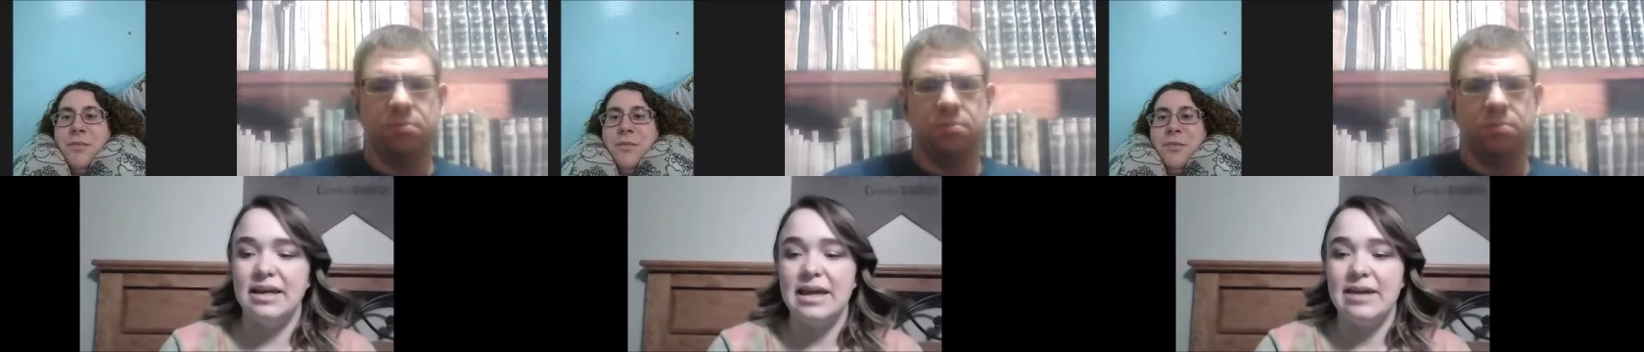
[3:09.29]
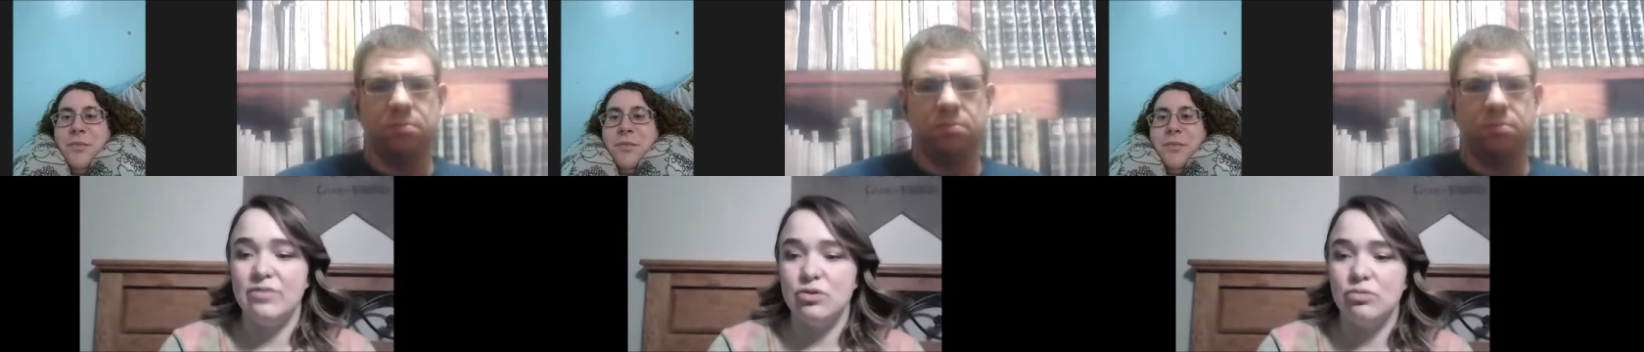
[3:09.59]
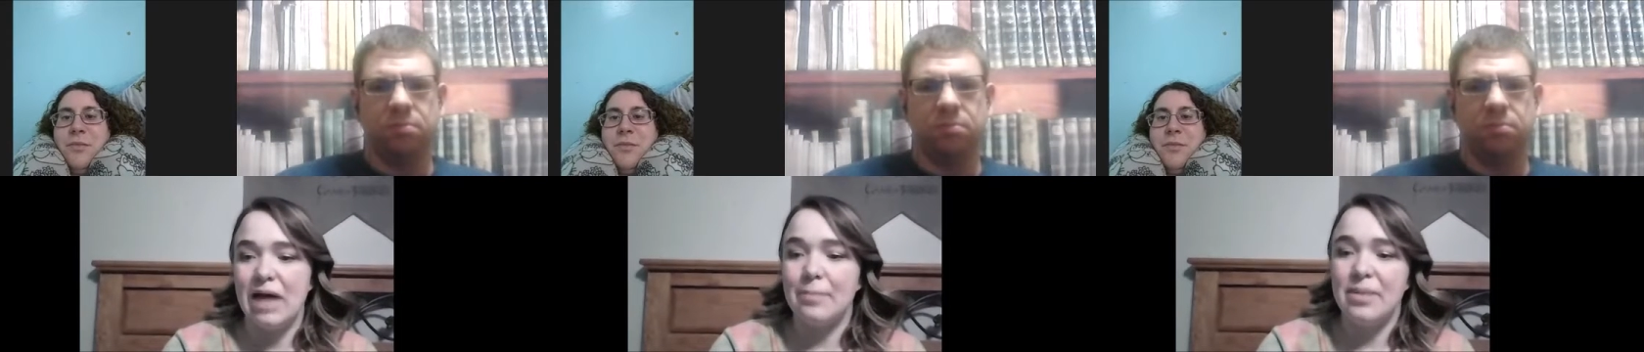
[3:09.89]
Speaker 1: they gave
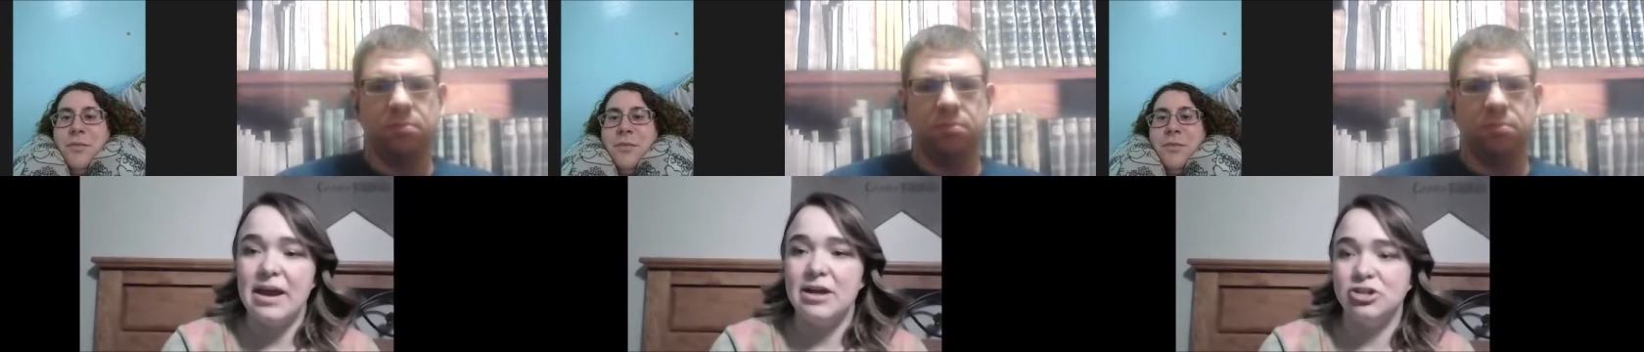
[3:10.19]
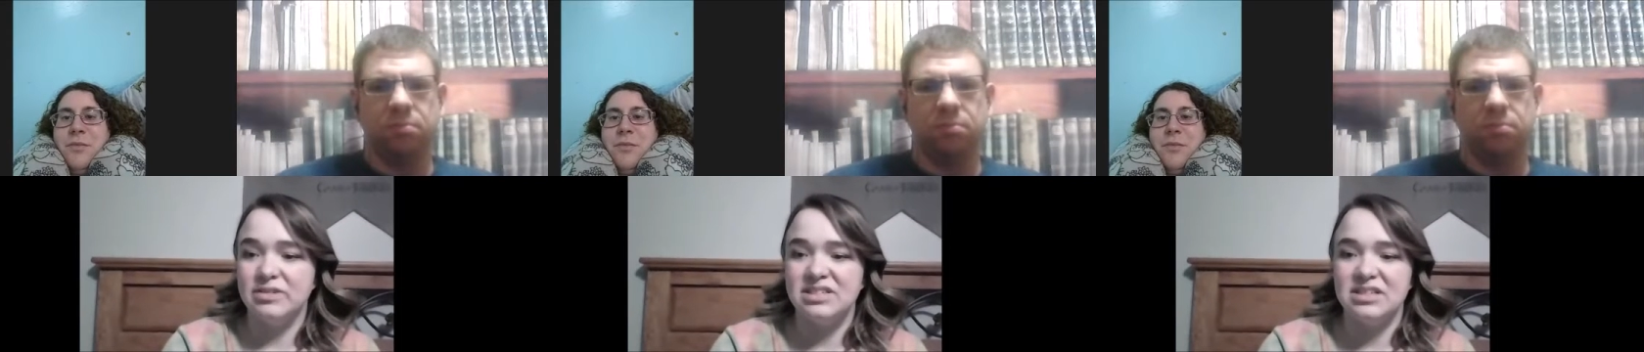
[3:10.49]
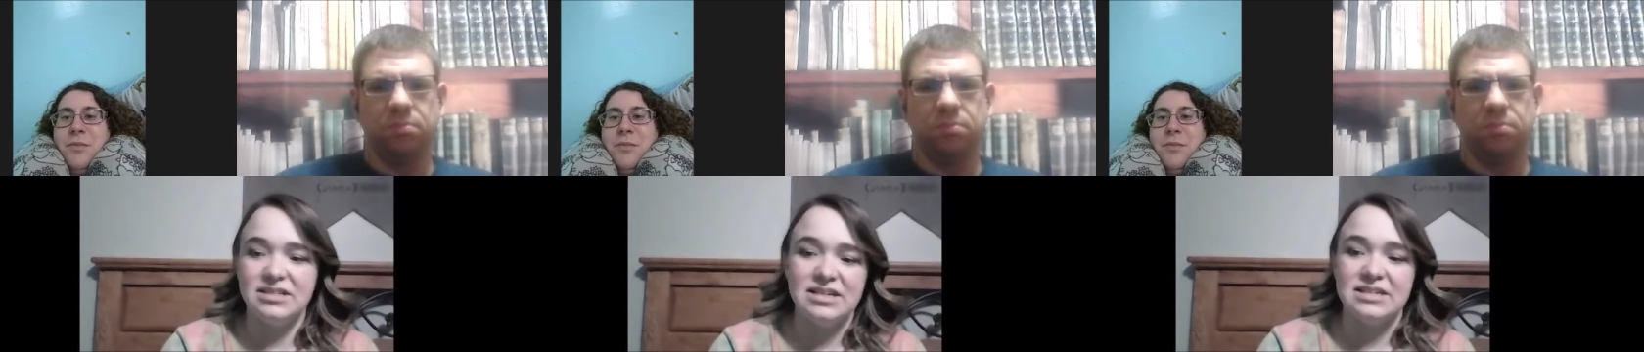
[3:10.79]
you that page of
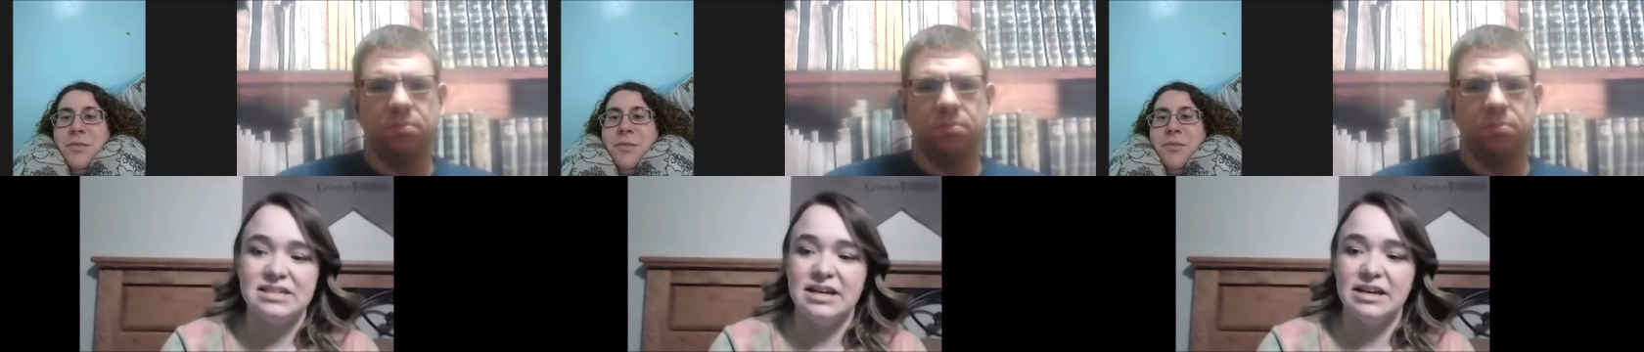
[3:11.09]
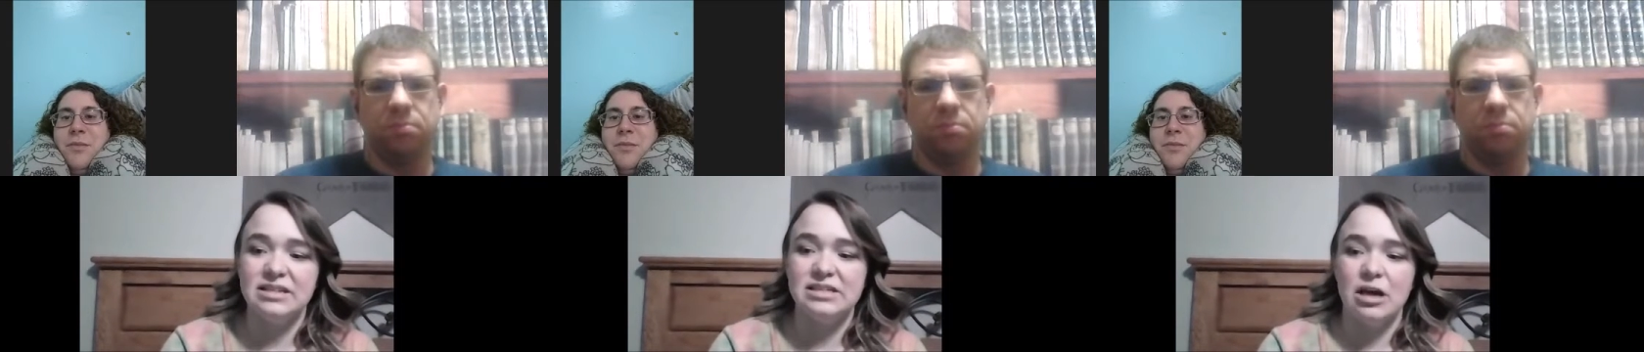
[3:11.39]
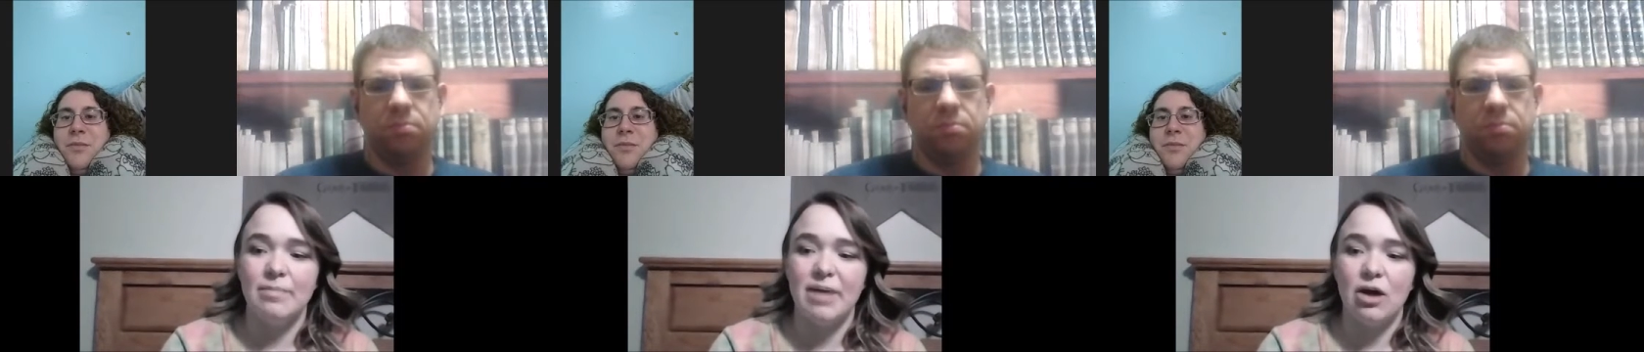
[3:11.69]
statistics
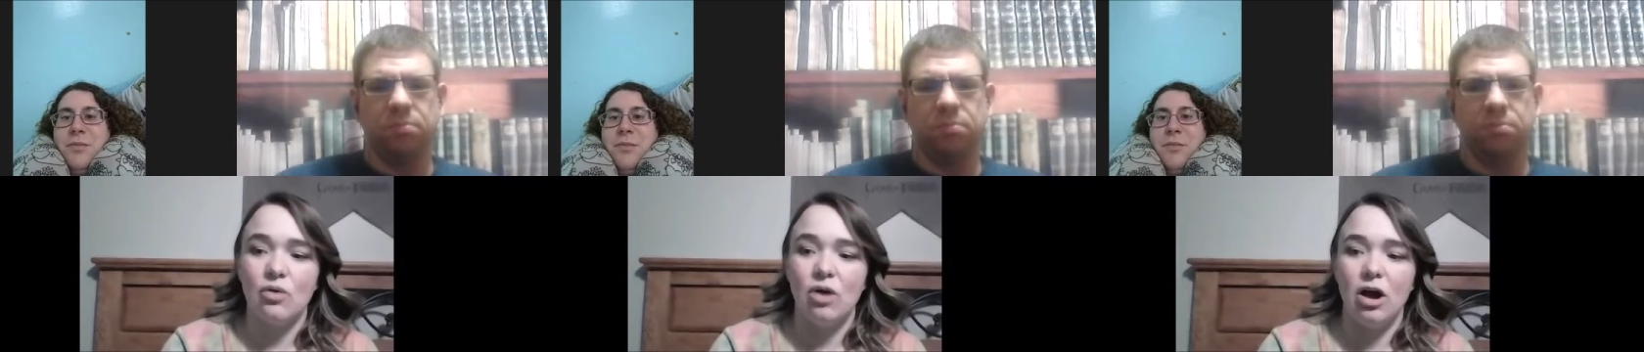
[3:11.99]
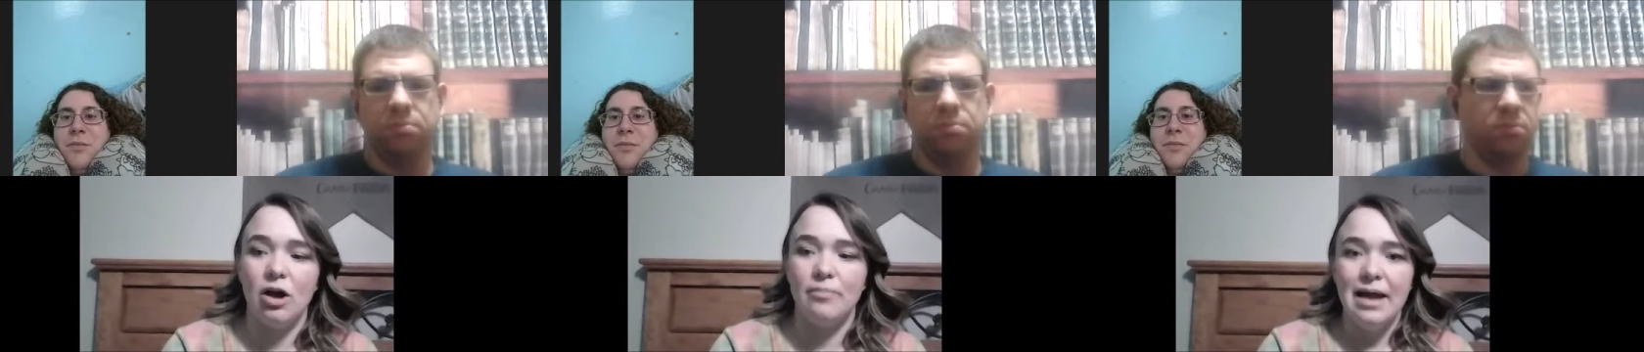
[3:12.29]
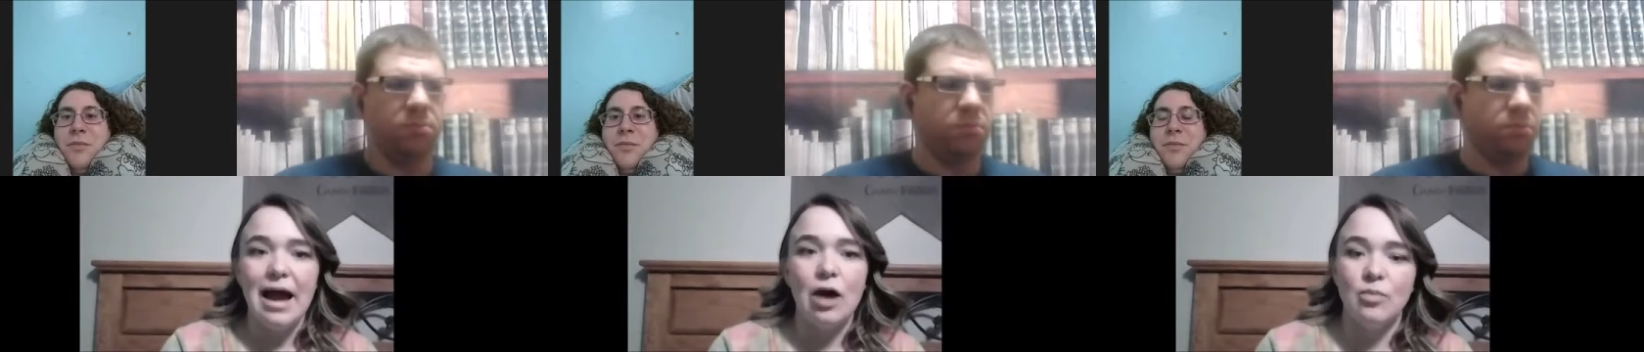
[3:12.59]
about
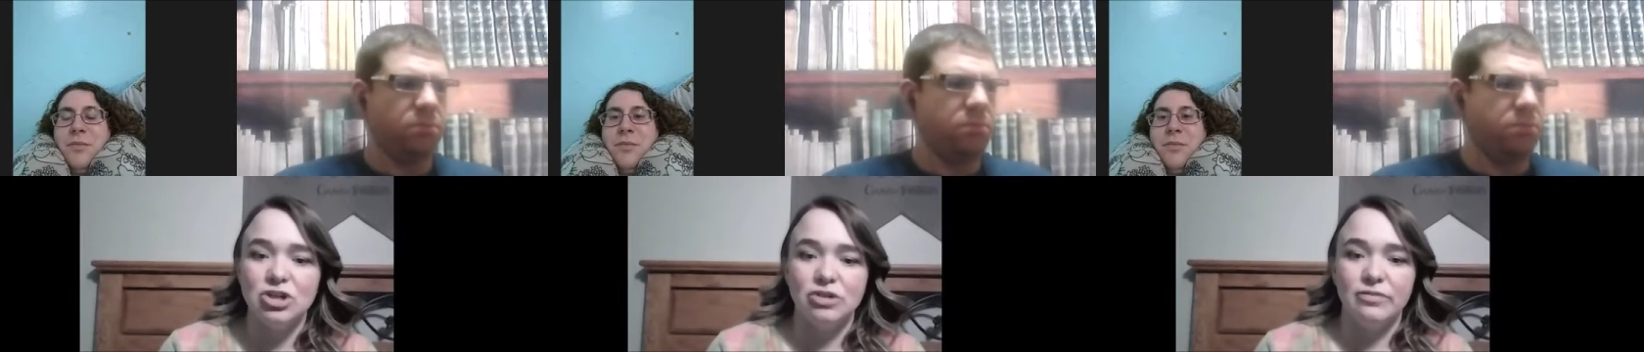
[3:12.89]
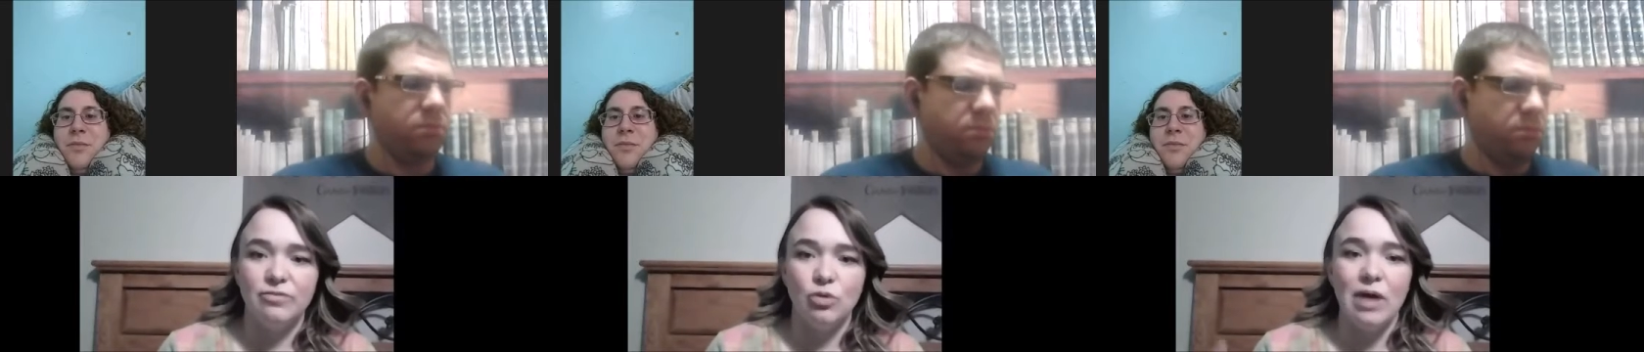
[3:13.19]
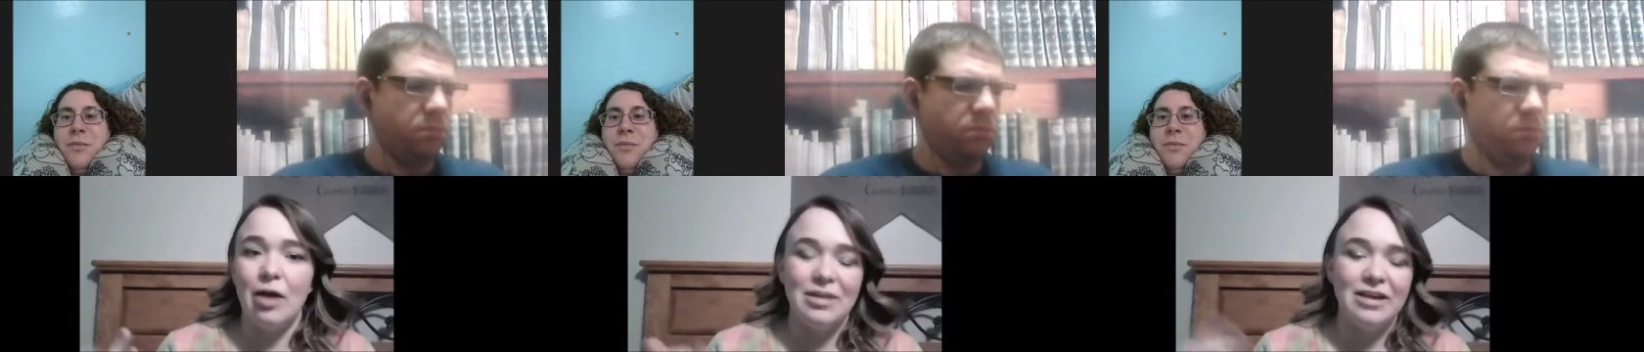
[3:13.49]
um, how much of the,
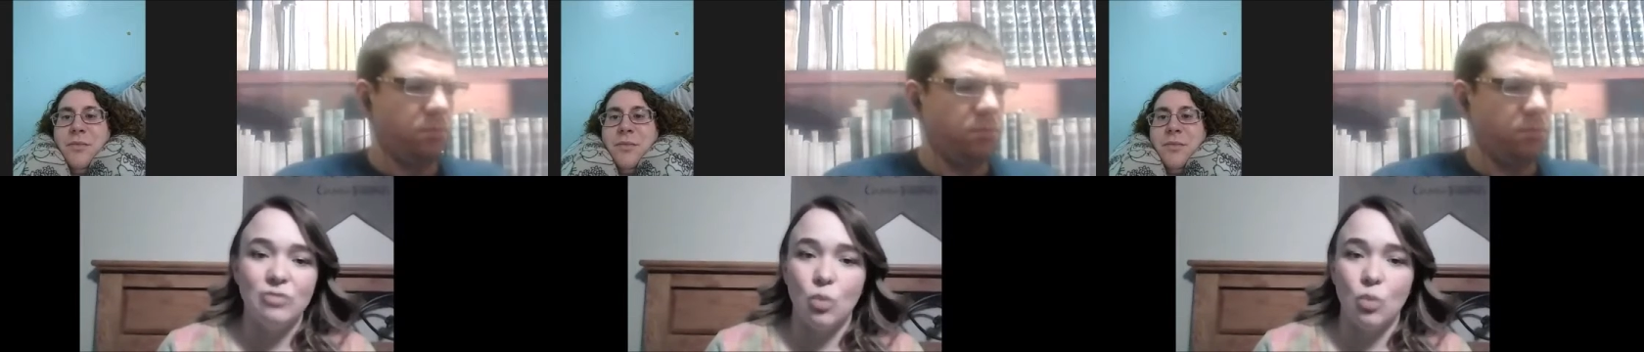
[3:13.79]
how many of the